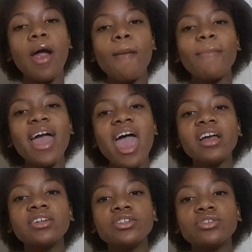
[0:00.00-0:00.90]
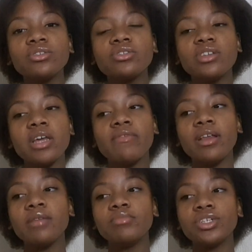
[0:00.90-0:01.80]
My anger issues could never
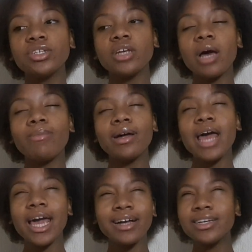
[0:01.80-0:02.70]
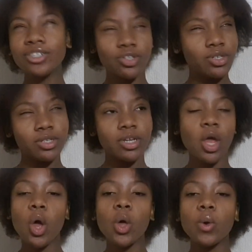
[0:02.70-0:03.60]
let me just. Uh, my anger issues
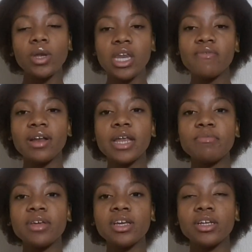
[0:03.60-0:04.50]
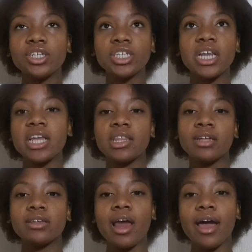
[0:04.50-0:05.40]
would never let me just let
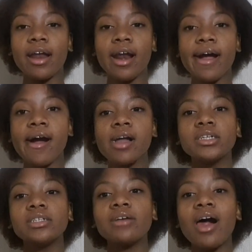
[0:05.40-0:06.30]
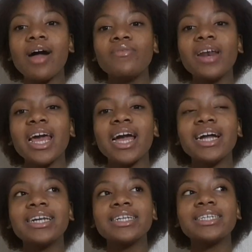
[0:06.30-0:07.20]
that slide. Like, I feel like
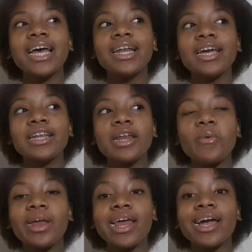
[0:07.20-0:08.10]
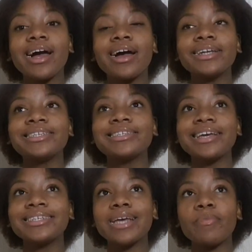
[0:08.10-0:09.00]
I'd retaliate in a way. Like, I'd
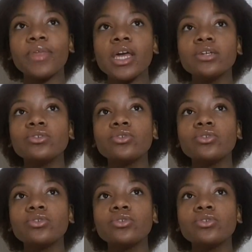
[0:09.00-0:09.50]
say something